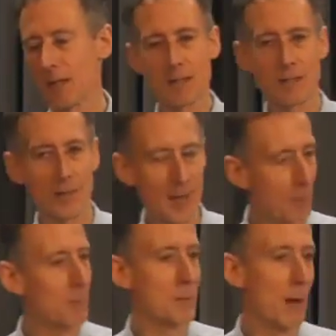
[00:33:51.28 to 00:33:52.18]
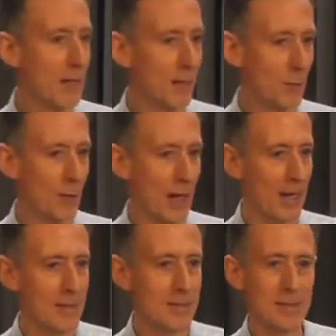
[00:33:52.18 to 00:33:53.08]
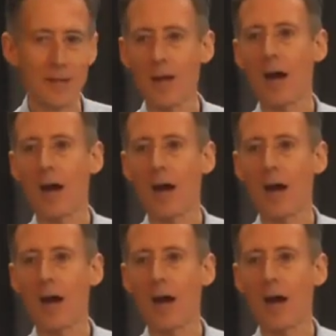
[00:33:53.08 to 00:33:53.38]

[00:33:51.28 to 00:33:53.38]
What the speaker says: So that was my legal case.